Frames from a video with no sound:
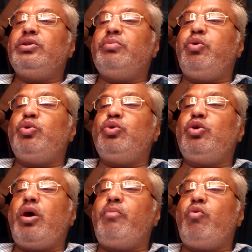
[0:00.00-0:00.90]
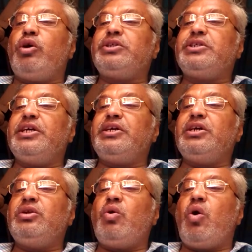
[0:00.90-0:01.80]
The photograph was
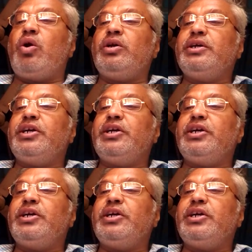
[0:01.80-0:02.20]
taken on